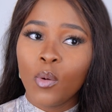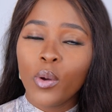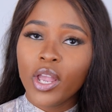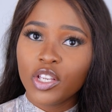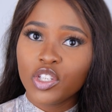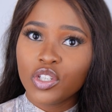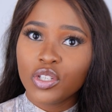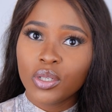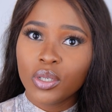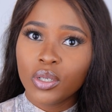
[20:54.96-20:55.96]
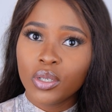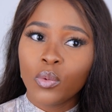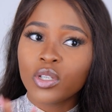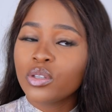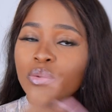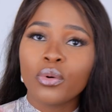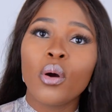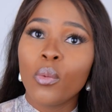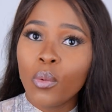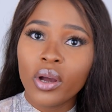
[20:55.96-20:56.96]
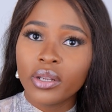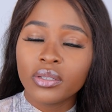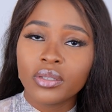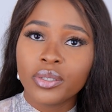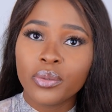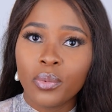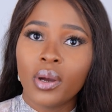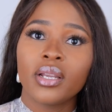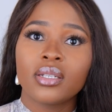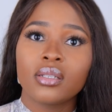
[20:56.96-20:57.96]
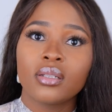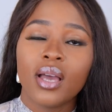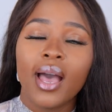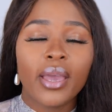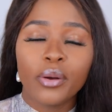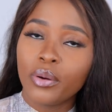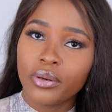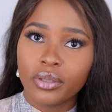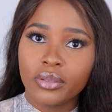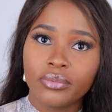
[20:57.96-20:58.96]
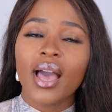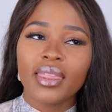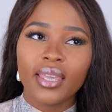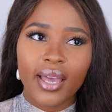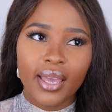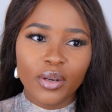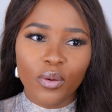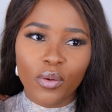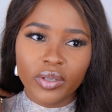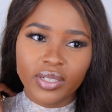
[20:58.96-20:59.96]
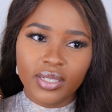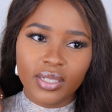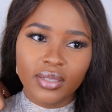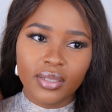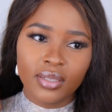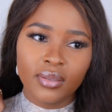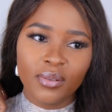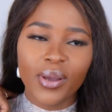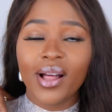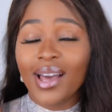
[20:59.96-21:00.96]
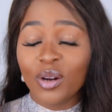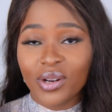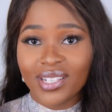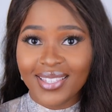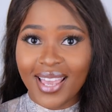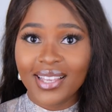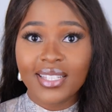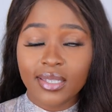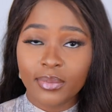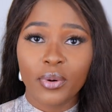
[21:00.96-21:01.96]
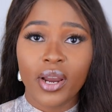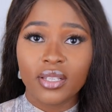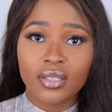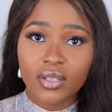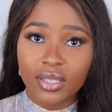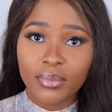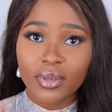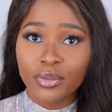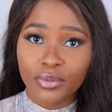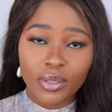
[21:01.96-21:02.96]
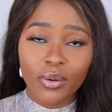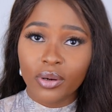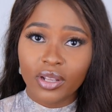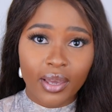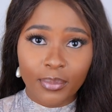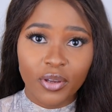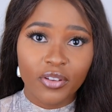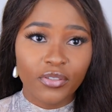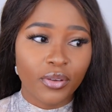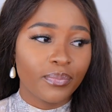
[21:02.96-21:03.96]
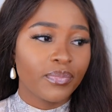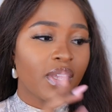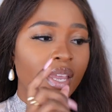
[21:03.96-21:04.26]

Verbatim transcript: which was the wrong one to what I had ordered. I think I had ordered, well, I don't want to say, it's a surprise because I'm going to reorder that perfume,